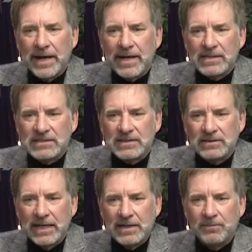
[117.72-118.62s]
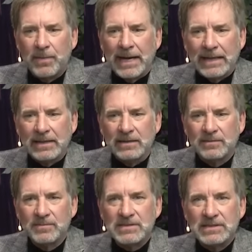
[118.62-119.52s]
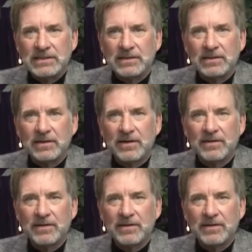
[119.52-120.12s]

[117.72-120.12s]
as the light body comes in,